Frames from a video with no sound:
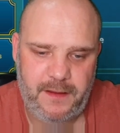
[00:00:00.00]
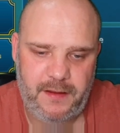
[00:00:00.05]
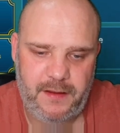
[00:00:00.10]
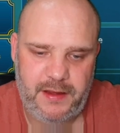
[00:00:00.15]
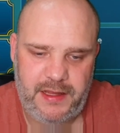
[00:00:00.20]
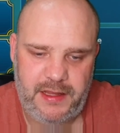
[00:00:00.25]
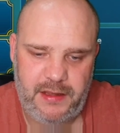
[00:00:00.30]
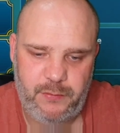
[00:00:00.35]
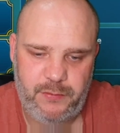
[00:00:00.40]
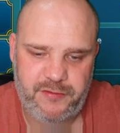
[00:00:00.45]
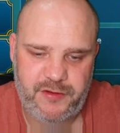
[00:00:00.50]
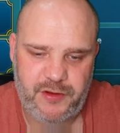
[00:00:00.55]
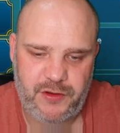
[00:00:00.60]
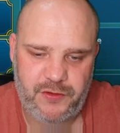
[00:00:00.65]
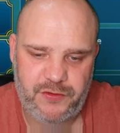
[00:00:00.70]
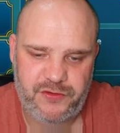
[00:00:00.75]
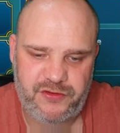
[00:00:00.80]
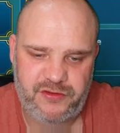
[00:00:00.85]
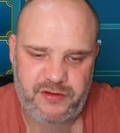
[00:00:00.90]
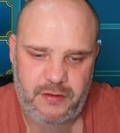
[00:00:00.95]
here we've
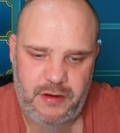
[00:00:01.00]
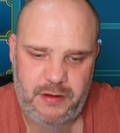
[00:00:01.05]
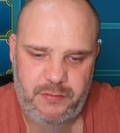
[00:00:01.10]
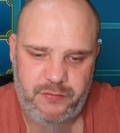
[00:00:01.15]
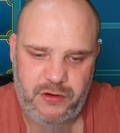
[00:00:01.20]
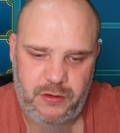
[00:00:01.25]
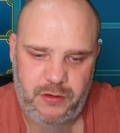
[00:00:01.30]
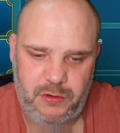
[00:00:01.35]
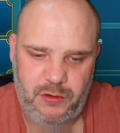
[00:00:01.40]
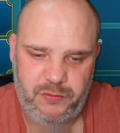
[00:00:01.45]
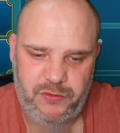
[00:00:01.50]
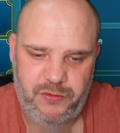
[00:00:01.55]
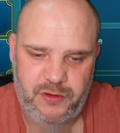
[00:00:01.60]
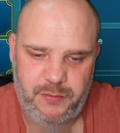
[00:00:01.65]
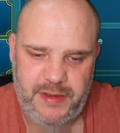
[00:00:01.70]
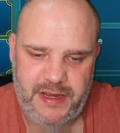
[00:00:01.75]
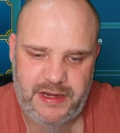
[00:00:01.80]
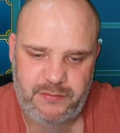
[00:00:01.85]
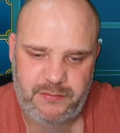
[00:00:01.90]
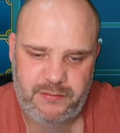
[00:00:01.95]
got the slight problem that
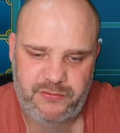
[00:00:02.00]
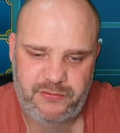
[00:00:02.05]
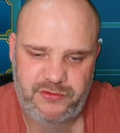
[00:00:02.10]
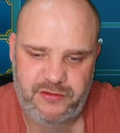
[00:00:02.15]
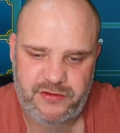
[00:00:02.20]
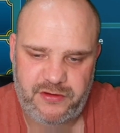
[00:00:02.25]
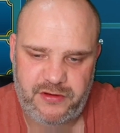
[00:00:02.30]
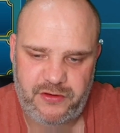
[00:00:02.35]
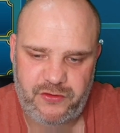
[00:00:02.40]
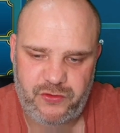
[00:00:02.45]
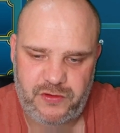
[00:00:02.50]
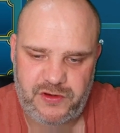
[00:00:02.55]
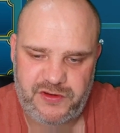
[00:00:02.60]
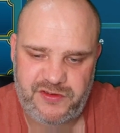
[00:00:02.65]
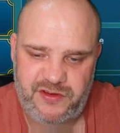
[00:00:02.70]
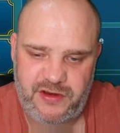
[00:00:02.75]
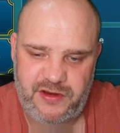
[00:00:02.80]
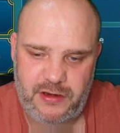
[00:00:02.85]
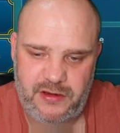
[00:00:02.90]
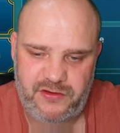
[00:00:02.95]
Madame Ceres can try and
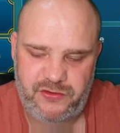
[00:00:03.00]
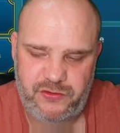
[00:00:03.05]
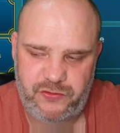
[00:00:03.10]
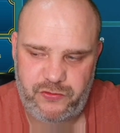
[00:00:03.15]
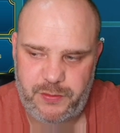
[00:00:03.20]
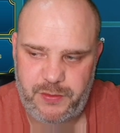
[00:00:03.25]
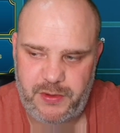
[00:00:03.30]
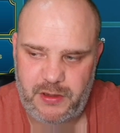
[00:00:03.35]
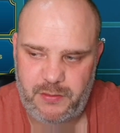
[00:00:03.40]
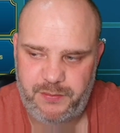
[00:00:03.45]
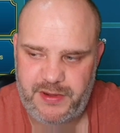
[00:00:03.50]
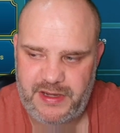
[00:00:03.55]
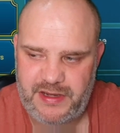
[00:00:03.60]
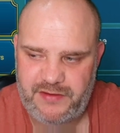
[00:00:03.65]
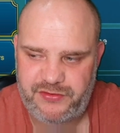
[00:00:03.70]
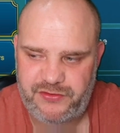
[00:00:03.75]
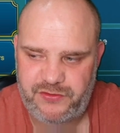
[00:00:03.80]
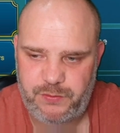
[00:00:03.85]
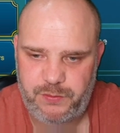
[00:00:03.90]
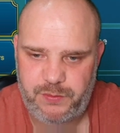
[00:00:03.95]
strip our
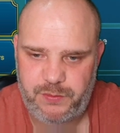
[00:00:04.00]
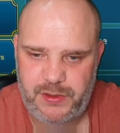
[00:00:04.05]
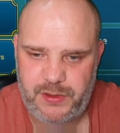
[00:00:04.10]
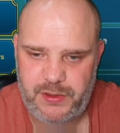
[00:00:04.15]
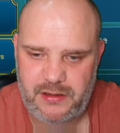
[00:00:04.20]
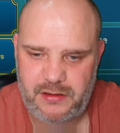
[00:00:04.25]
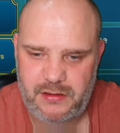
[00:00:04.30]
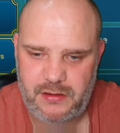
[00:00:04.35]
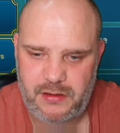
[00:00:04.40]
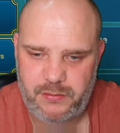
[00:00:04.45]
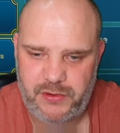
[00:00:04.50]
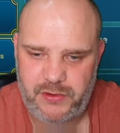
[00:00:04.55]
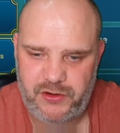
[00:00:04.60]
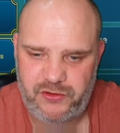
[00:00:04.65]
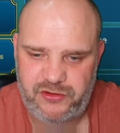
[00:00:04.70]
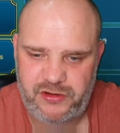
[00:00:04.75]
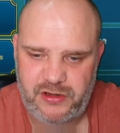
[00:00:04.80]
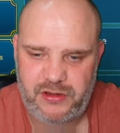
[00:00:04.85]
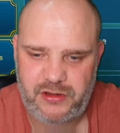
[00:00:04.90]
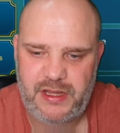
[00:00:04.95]
buffs, but I'm going
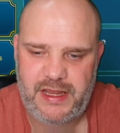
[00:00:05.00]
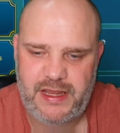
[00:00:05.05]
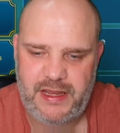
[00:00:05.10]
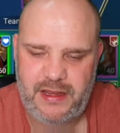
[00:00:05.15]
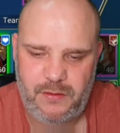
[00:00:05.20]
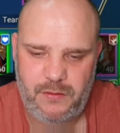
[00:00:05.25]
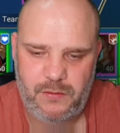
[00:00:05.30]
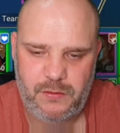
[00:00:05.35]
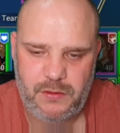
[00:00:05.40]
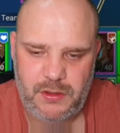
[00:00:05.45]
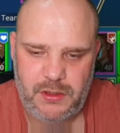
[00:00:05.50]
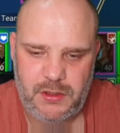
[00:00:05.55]
to show you how